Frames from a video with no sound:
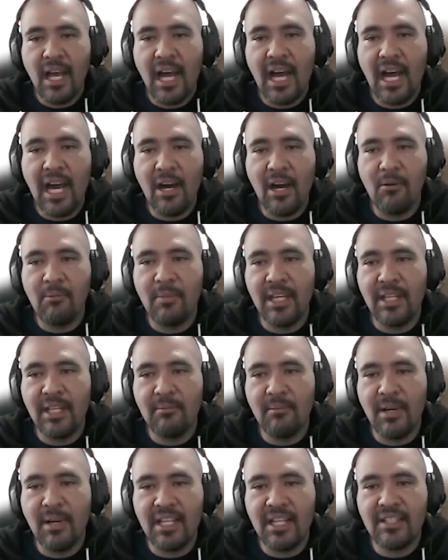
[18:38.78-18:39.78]
How many
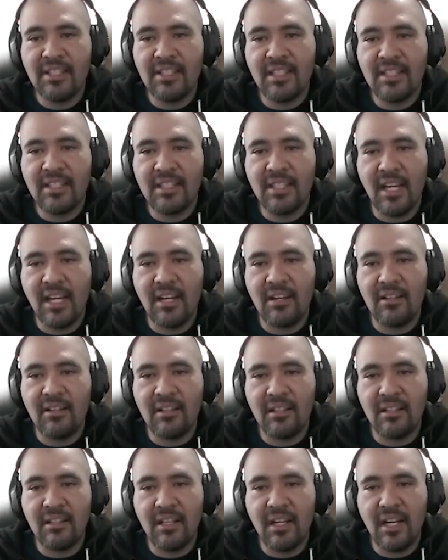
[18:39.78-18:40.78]
matches
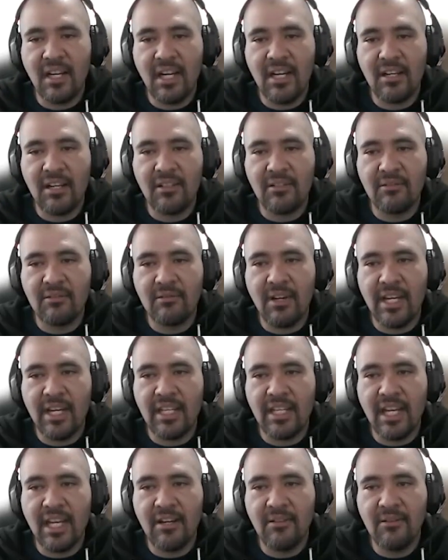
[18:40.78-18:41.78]
are right
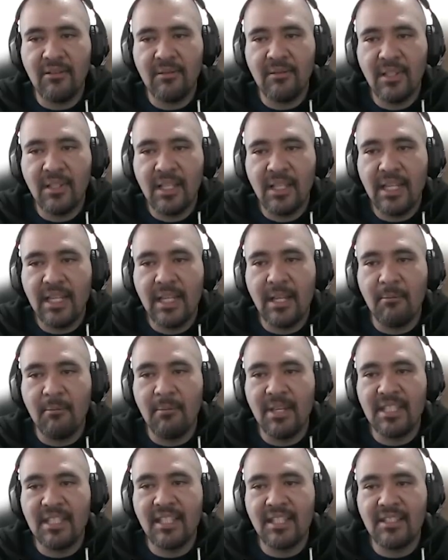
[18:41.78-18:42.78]
now? The
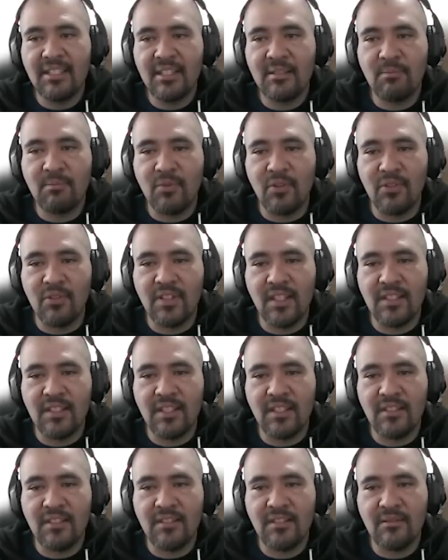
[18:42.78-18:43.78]
messages
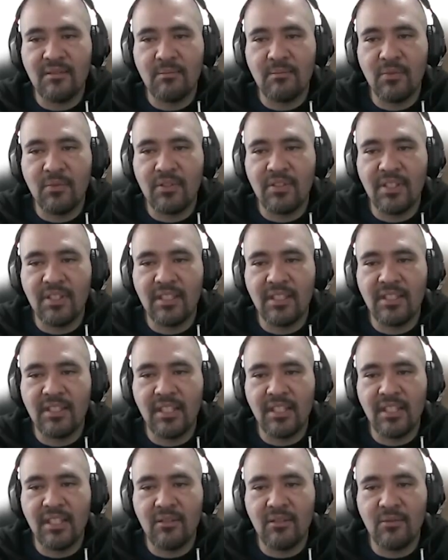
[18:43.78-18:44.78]
processed
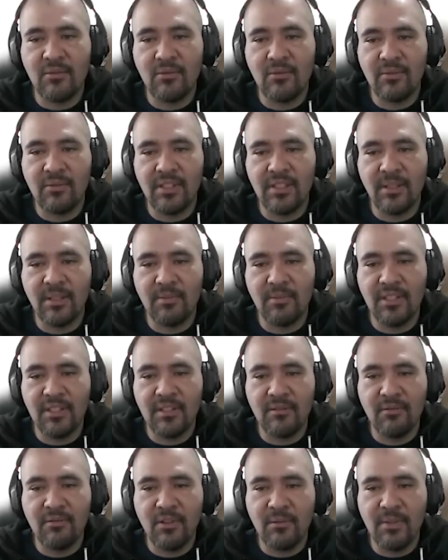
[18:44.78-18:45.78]
to receive this
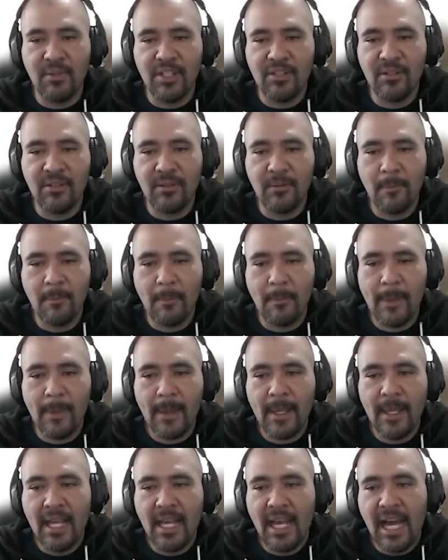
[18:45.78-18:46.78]
information.
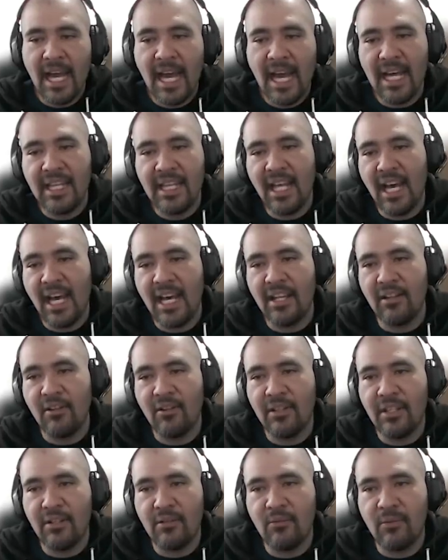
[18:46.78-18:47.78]
And
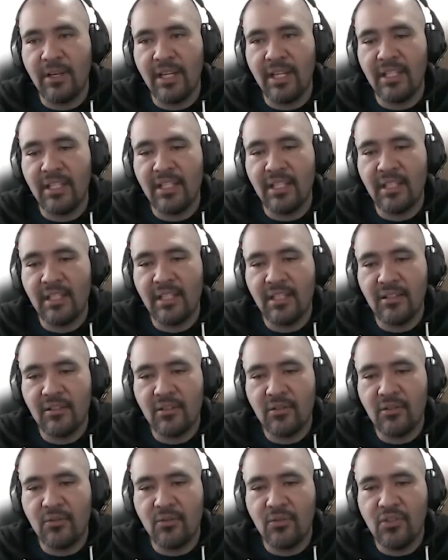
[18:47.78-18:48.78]
another way
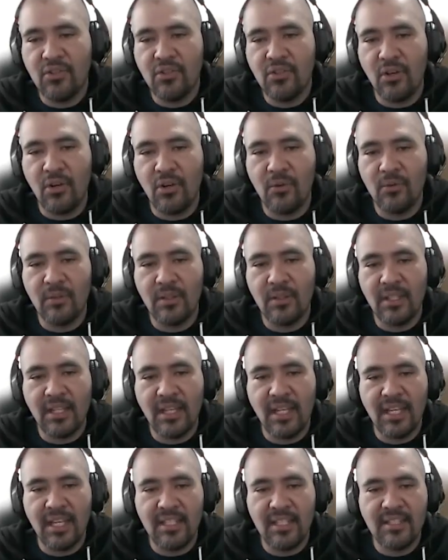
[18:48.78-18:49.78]
to show
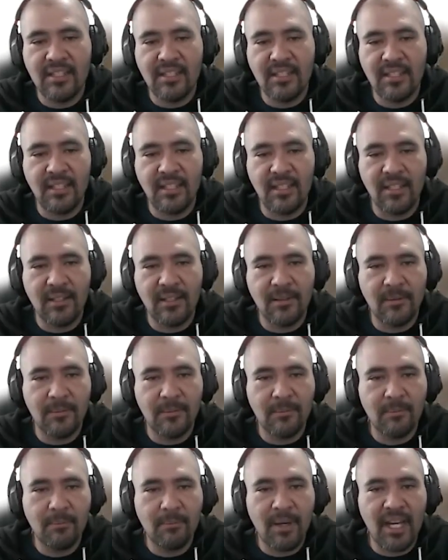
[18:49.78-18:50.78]
this
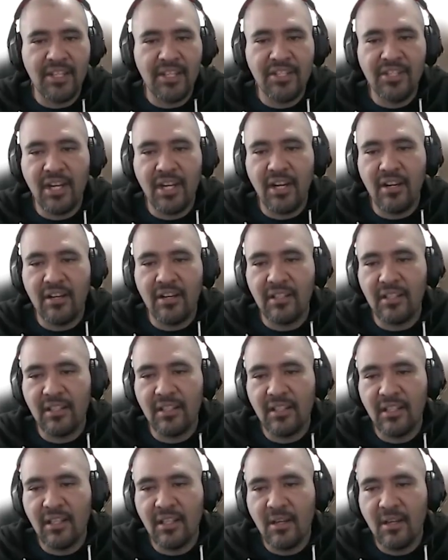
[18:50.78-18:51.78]
pie chart,
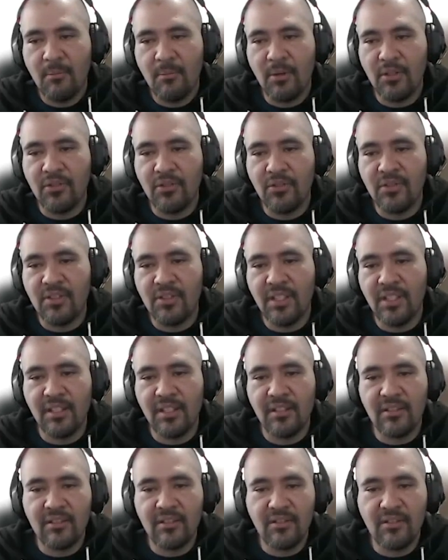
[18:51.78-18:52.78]
but
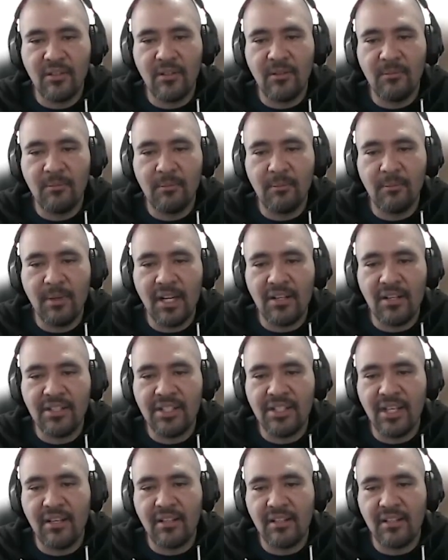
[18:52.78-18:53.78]
using some bar
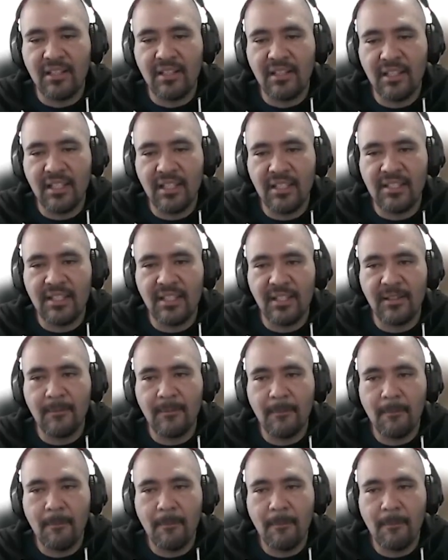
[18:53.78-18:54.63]
chart, let's say.